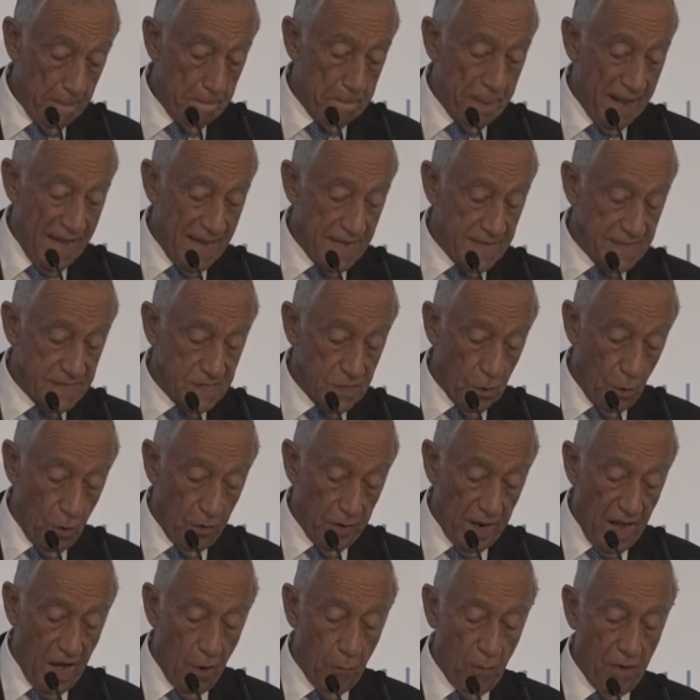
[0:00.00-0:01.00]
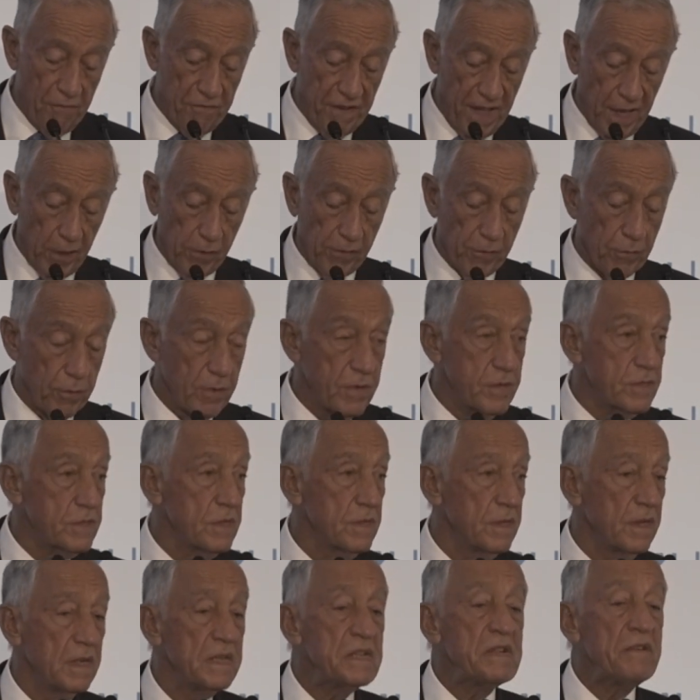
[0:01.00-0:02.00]
based on our
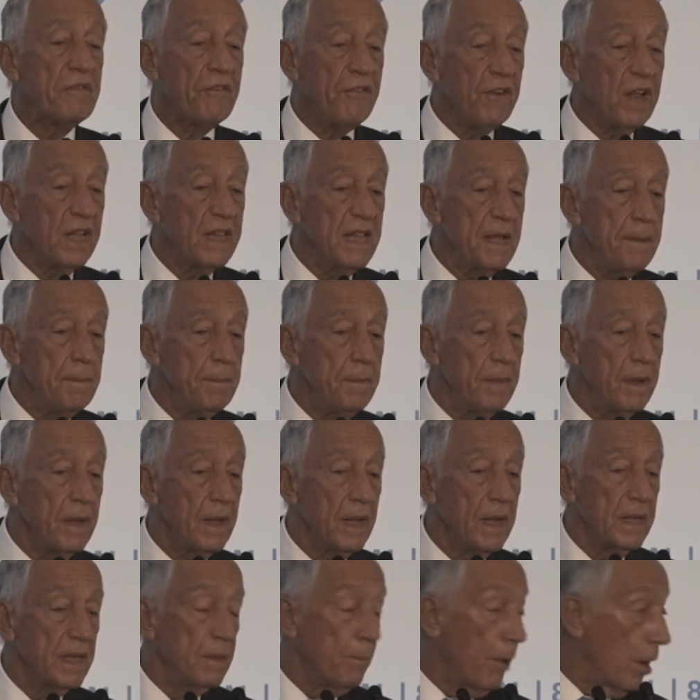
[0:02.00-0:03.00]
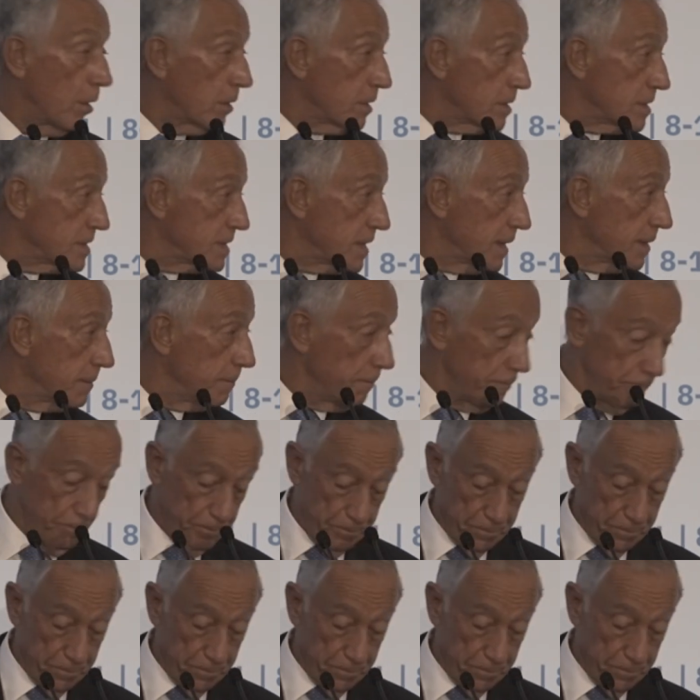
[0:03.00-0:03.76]
values, freedom and democracy.